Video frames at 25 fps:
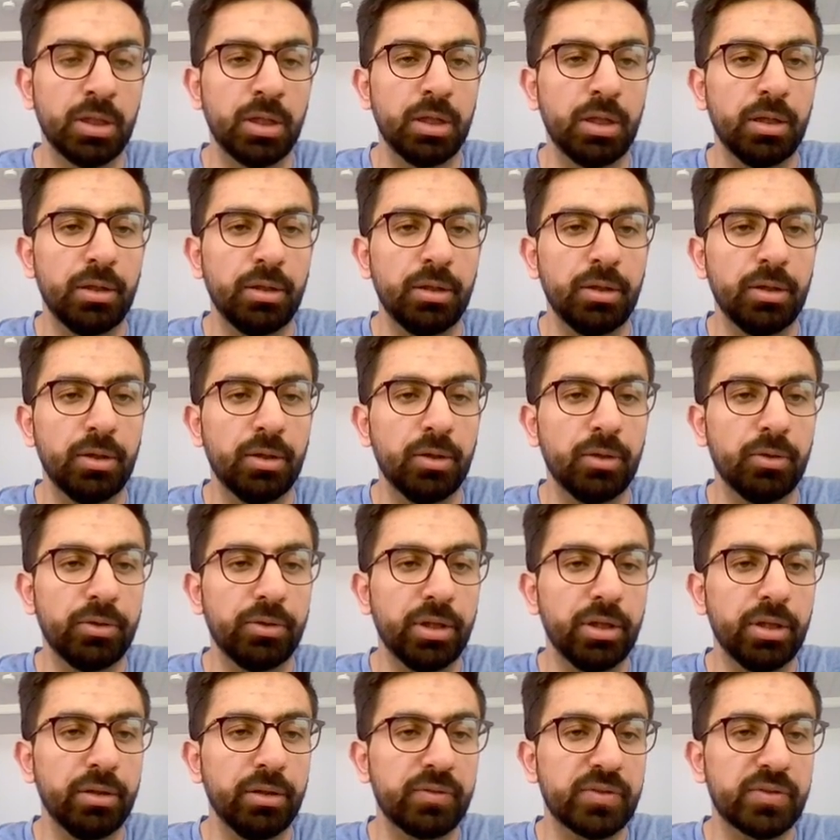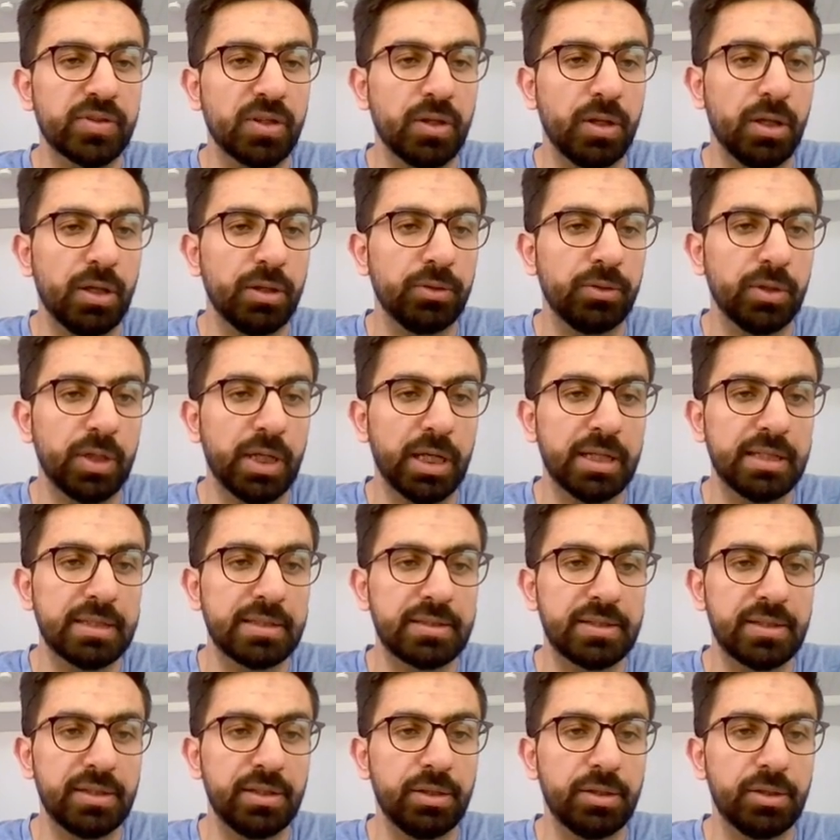On the left side, you can
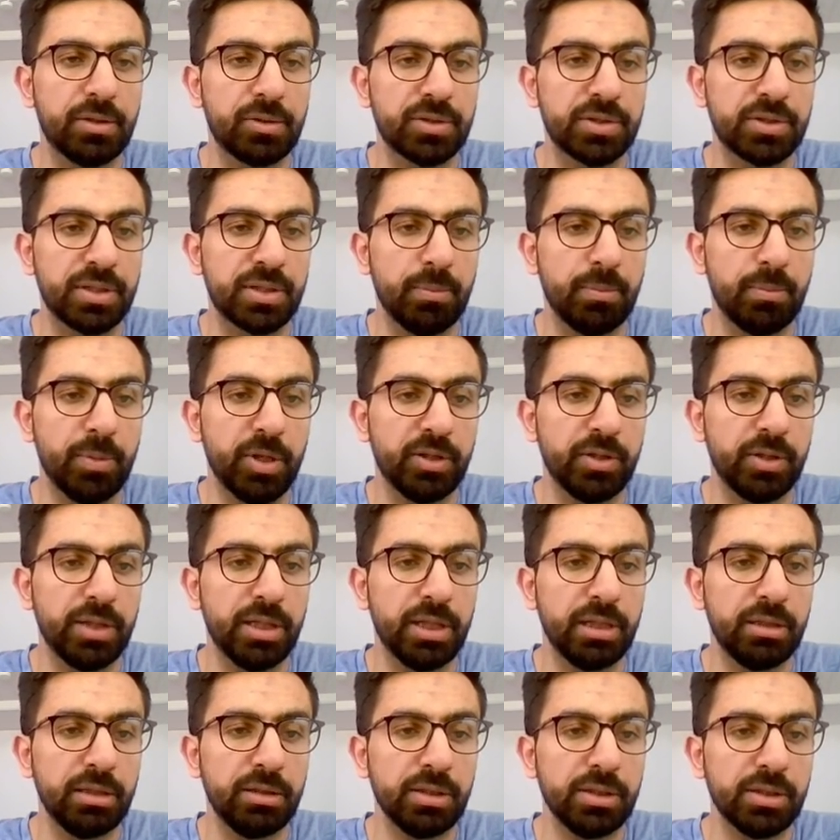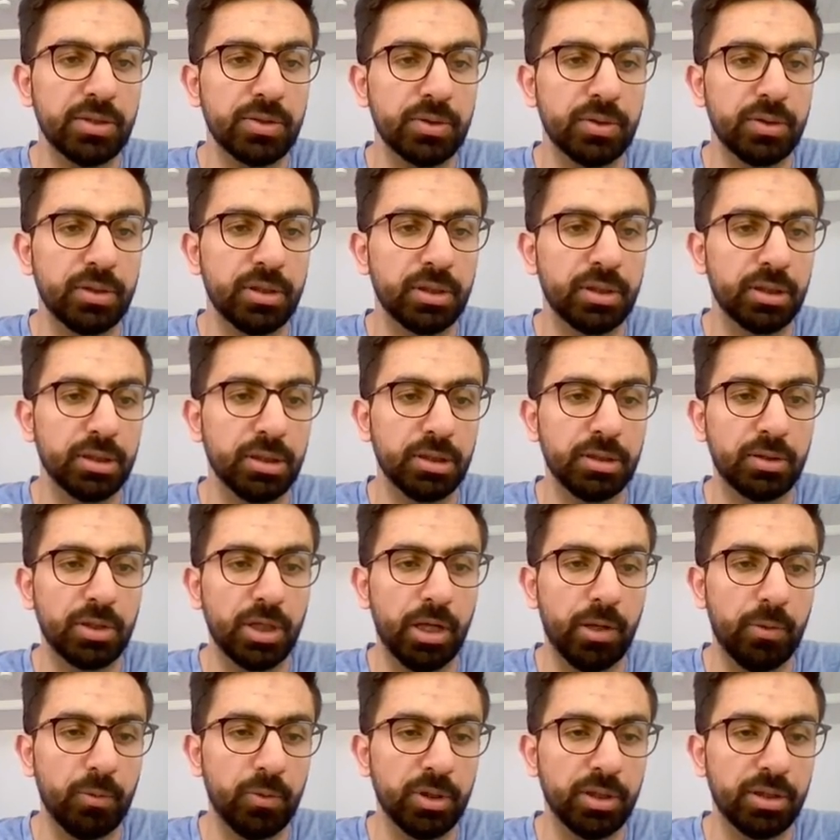see here's the metadata. So you
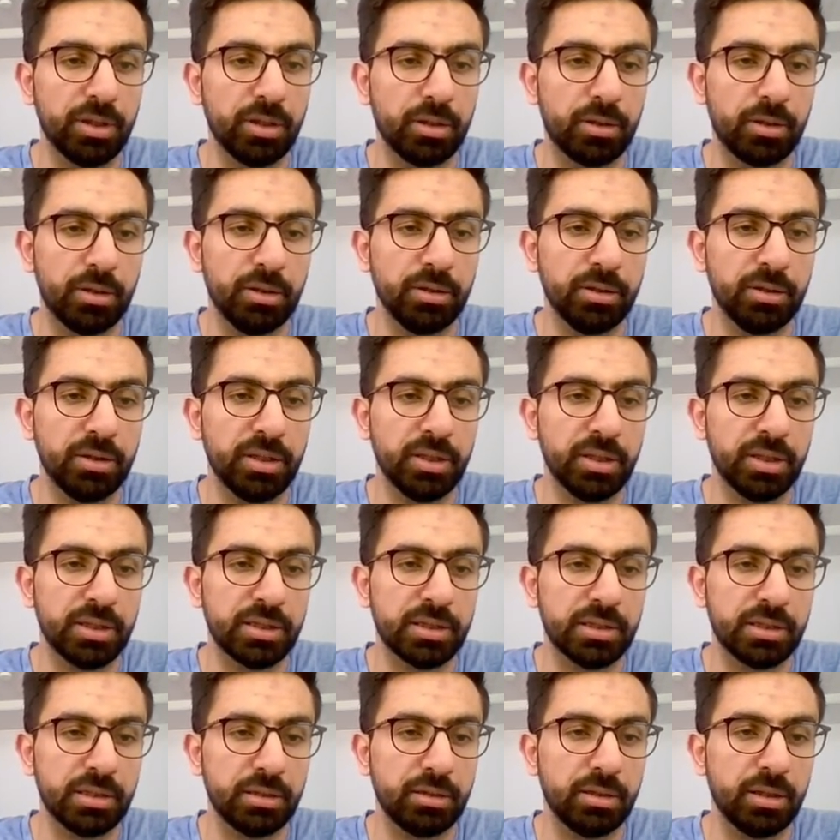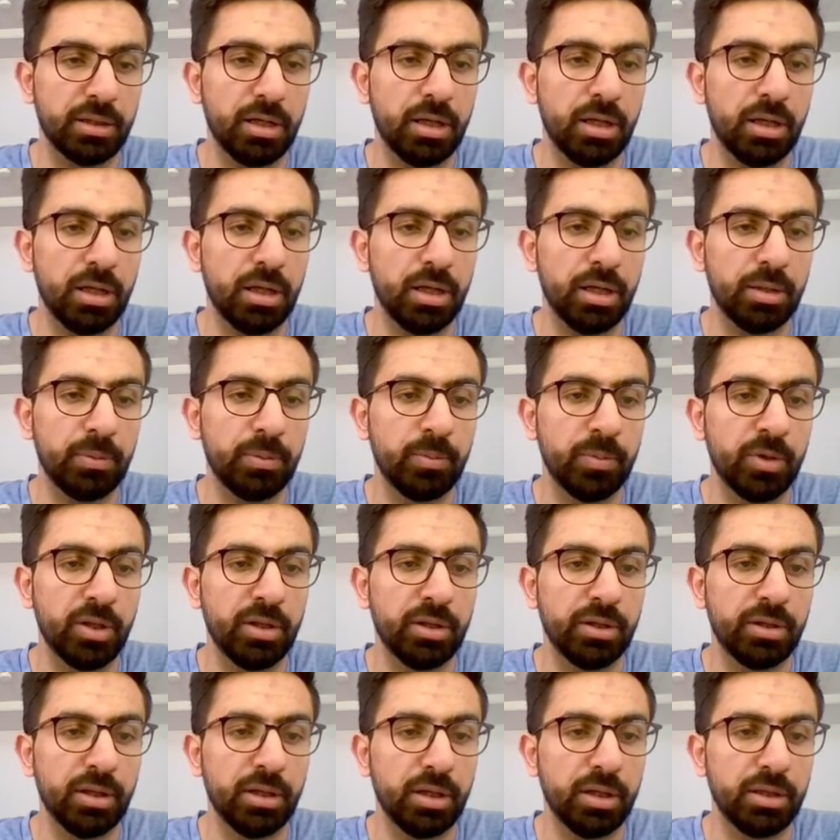can read the context, the type,
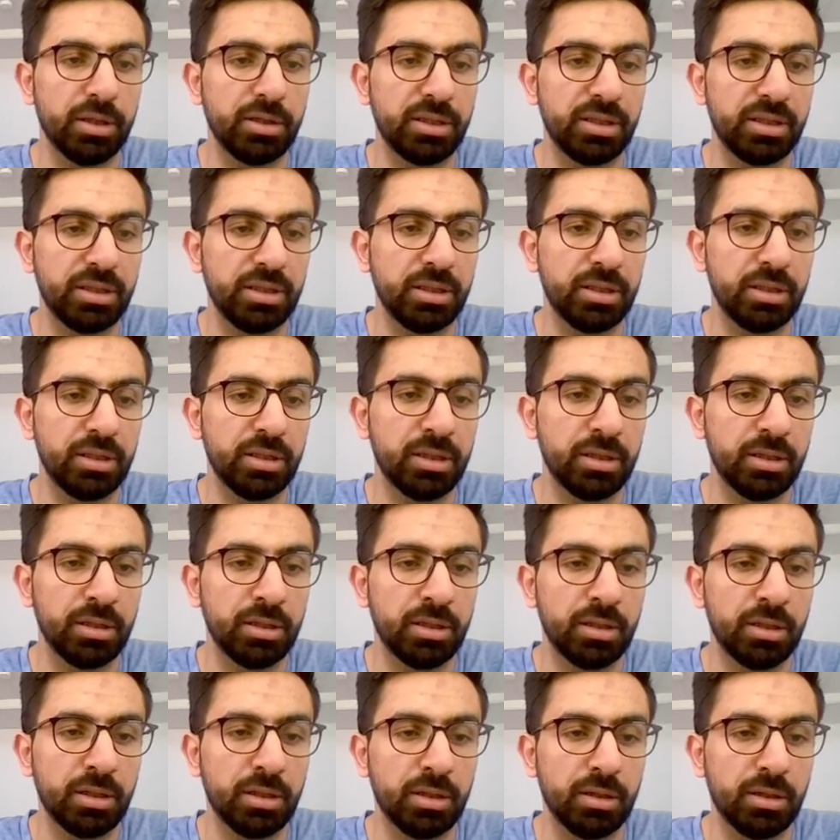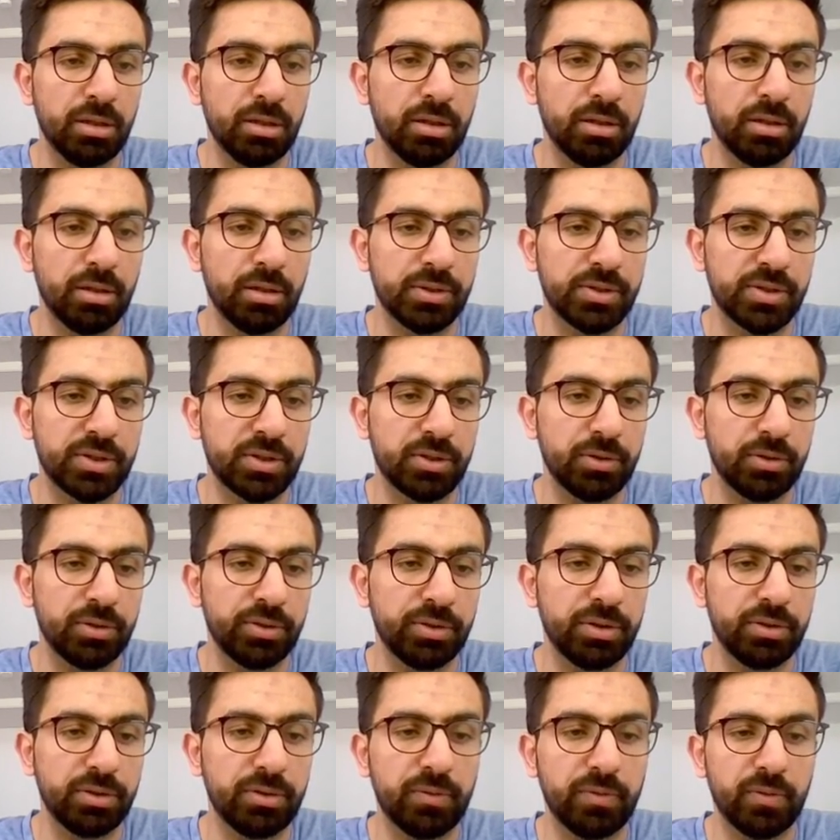the ID,
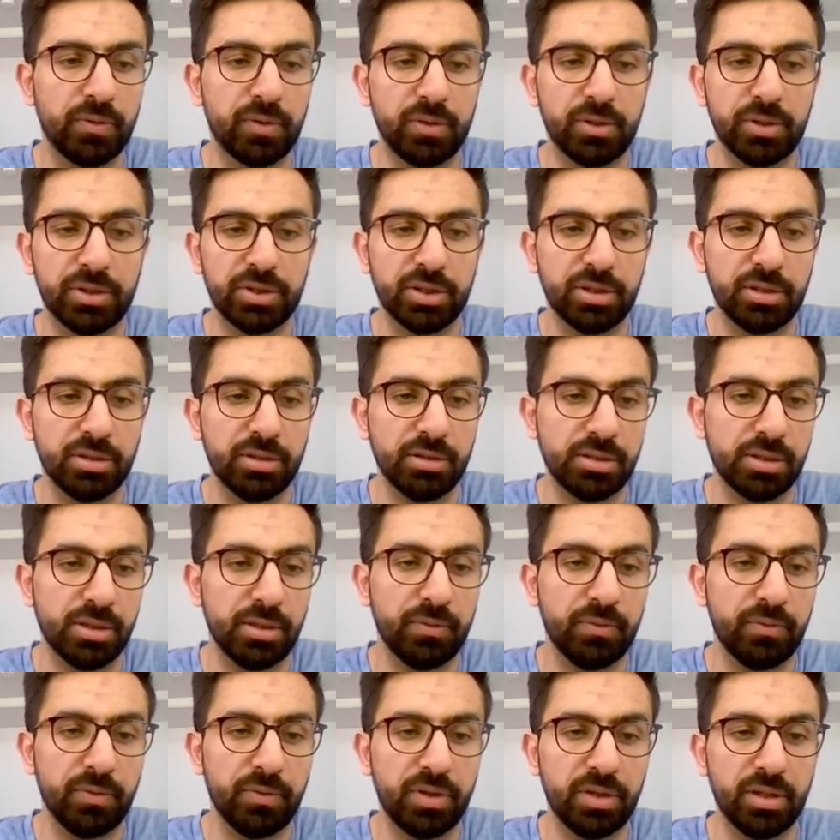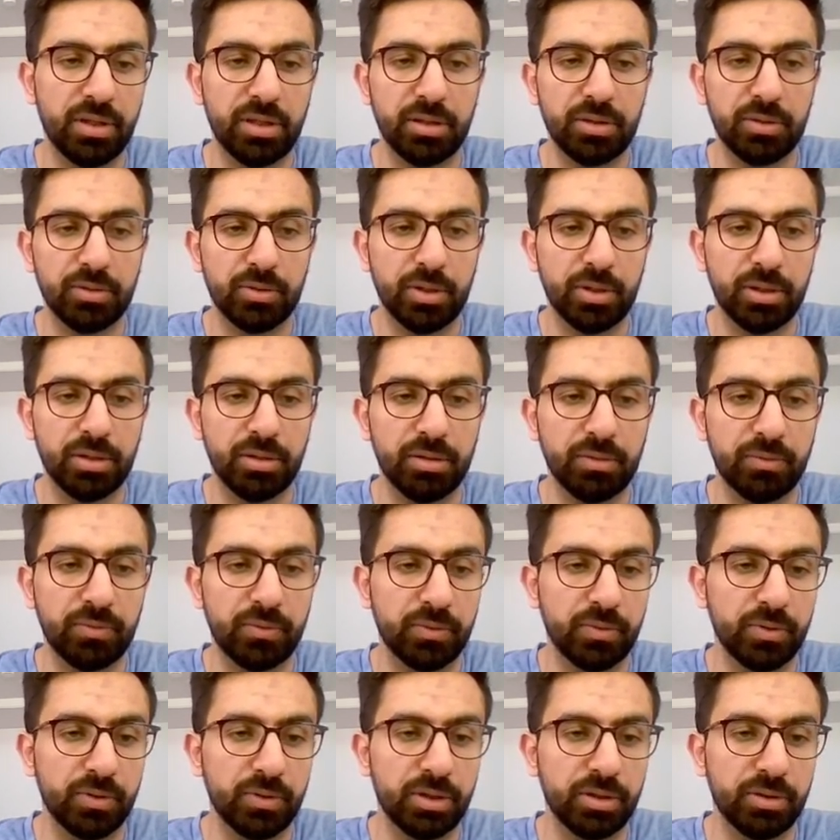security definitions, everything. And if
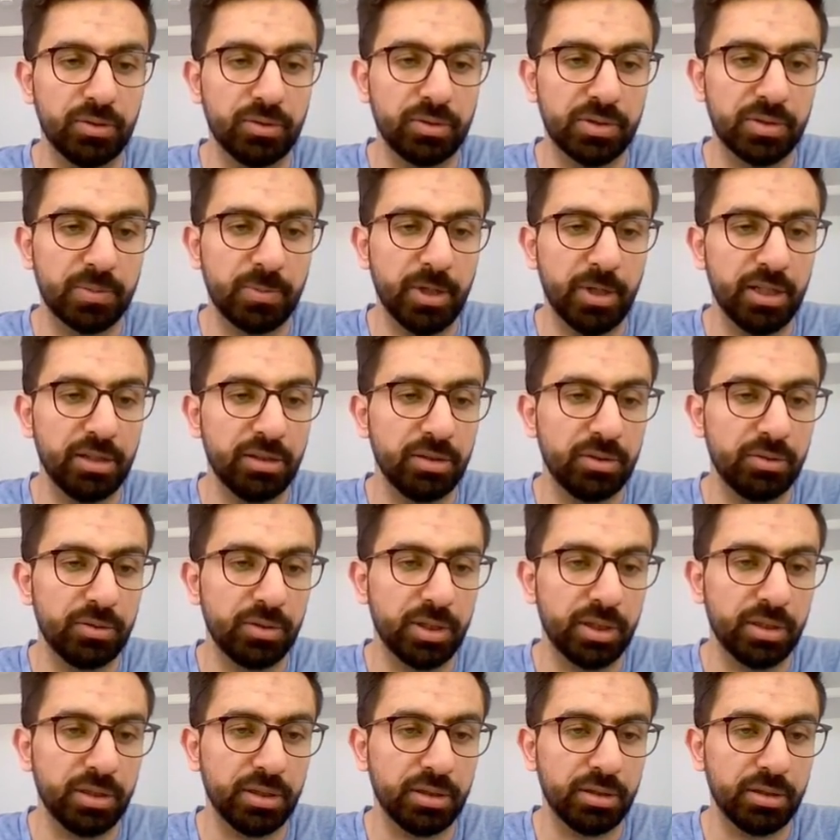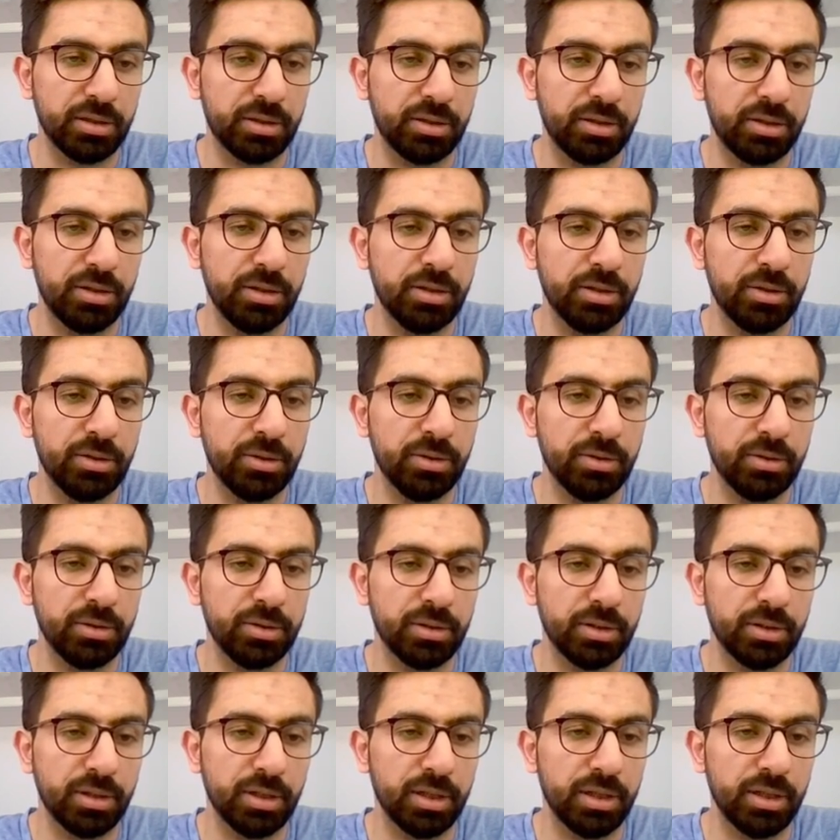you need to expand it, you can click here.
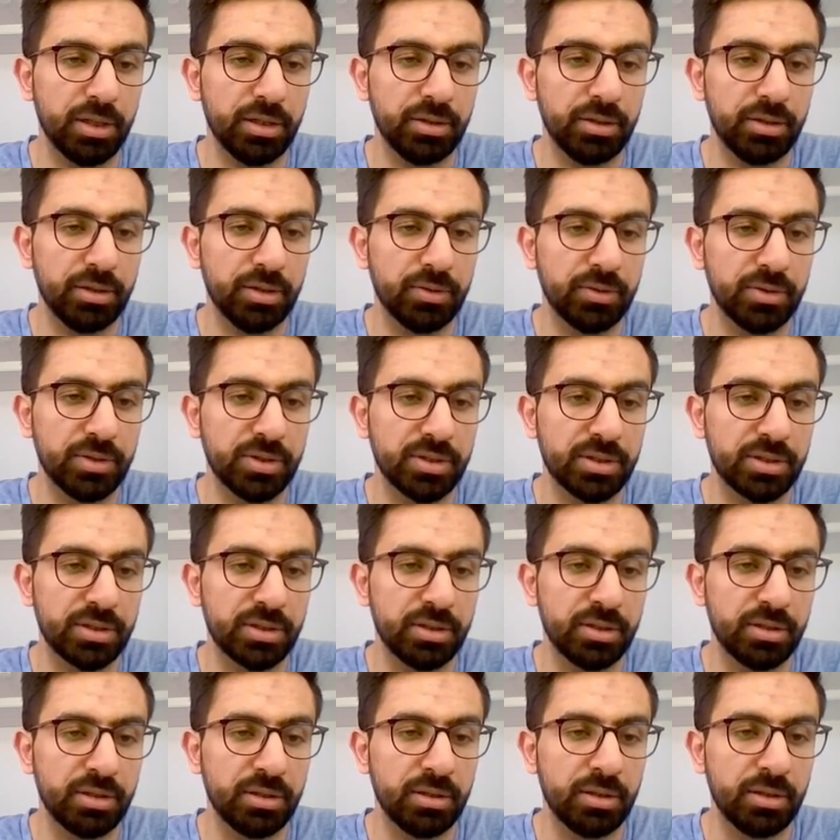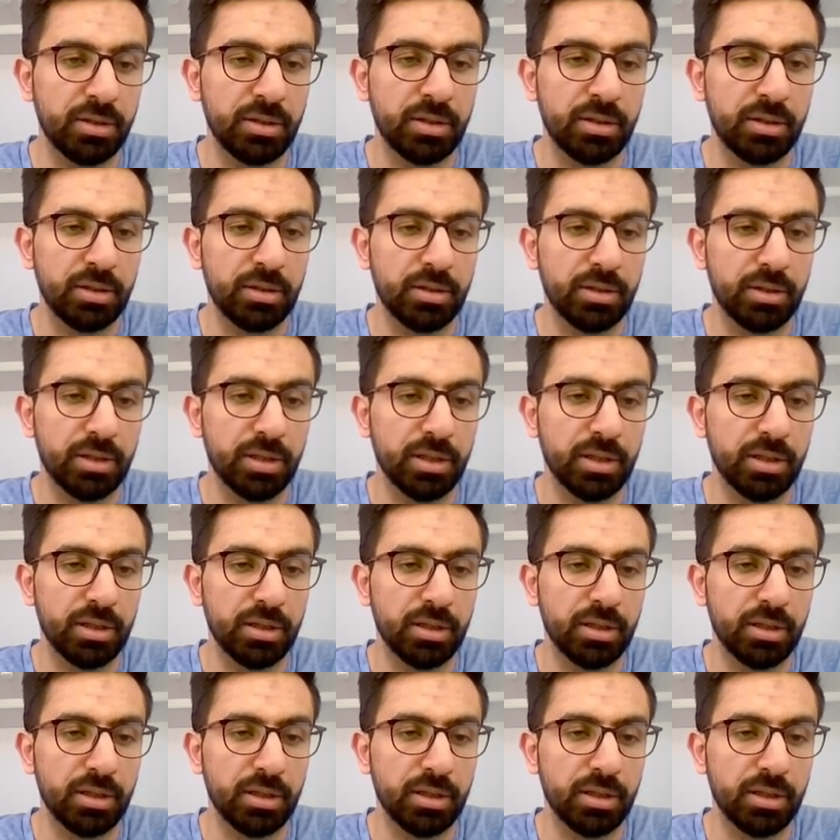And here is the